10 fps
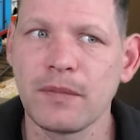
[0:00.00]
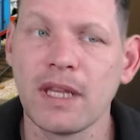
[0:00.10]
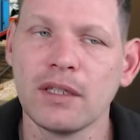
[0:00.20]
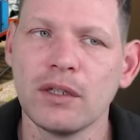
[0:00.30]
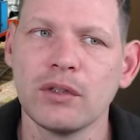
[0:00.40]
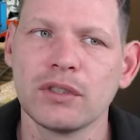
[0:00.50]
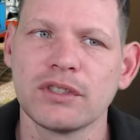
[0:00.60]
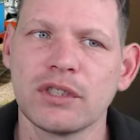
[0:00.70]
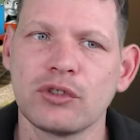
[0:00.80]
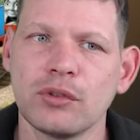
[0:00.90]
he
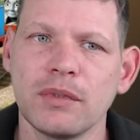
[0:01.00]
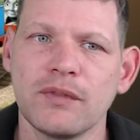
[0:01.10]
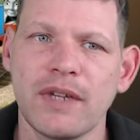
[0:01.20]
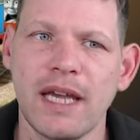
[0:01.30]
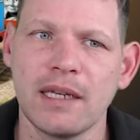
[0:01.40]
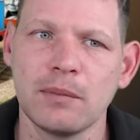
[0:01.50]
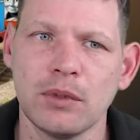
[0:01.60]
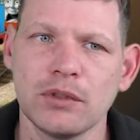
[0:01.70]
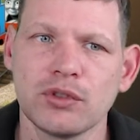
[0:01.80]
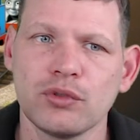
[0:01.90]
noticed a group of
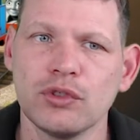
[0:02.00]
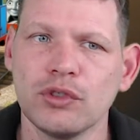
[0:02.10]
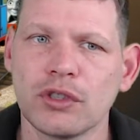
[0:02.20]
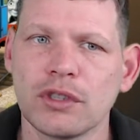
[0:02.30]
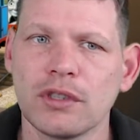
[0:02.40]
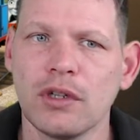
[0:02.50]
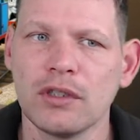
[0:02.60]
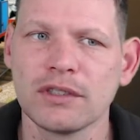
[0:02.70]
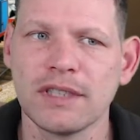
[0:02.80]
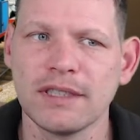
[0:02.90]
animals who look
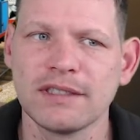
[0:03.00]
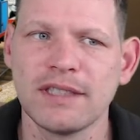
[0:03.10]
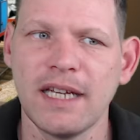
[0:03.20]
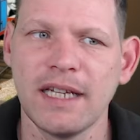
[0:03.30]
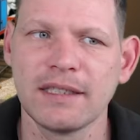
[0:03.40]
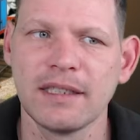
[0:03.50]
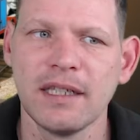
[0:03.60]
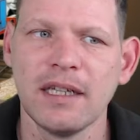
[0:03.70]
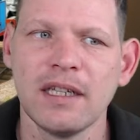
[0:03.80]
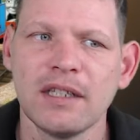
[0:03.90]
lost and sad.
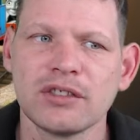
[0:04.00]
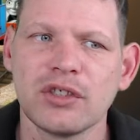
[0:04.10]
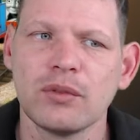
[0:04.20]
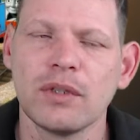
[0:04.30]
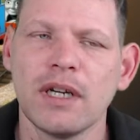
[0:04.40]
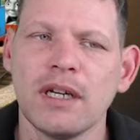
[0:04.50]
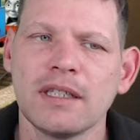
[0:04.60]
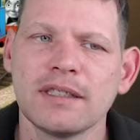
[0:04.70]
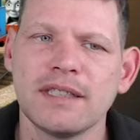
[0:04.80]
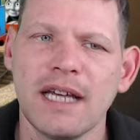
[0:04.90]
So
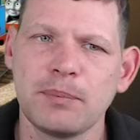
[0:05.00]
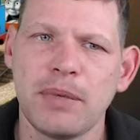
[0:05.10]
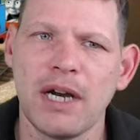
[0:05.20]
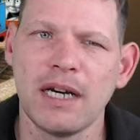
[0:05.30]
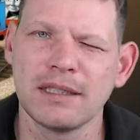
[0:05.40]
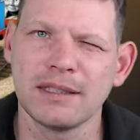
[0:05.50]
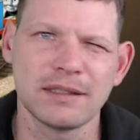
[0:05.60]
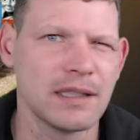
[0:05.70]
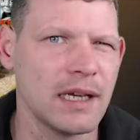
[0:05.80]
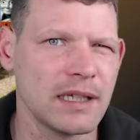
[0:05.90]
that part
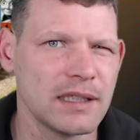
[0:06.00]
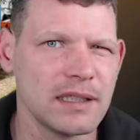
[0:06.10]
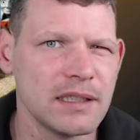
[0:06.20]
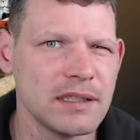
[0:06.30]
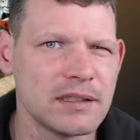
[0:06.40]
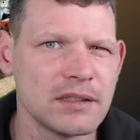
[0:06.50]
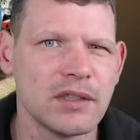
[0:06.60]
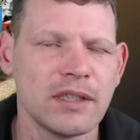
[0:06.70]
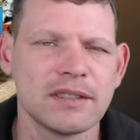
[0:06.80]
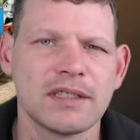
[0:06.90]
is like easy
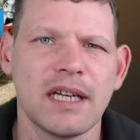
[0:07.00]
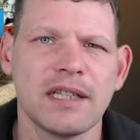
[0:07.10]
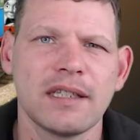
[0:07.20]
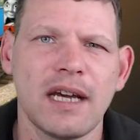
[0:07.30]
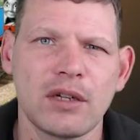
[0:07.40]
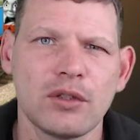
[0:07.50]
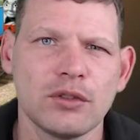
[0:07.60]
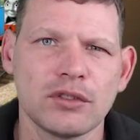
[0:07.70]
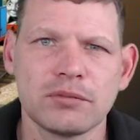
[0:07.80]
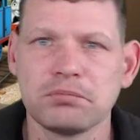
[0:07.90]
to understand. I
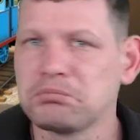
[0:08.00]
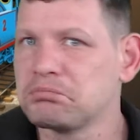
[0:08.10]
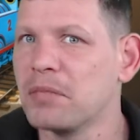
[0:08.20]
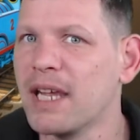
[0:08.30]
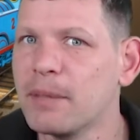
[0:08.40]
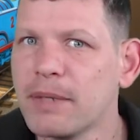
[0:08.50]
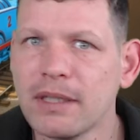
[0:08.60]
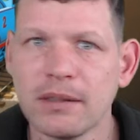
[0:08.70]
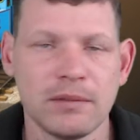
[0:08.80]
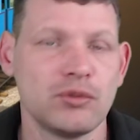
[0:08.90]
could
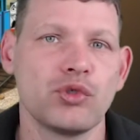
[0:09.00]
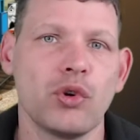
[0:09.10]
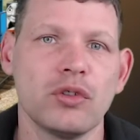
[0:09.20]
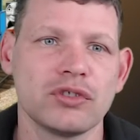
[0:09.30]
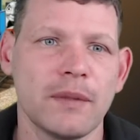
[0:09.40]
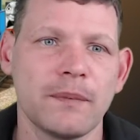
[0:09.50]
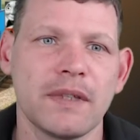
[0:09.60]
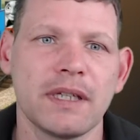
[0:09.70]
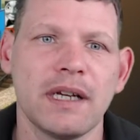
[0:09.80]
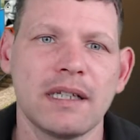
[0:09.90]
maybe draw
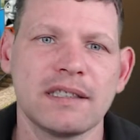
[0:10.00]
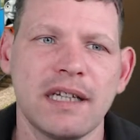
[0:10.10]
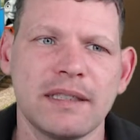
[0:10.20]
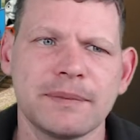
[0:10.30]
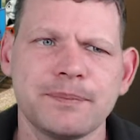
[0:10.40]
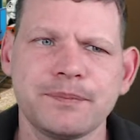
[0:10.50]
something like that.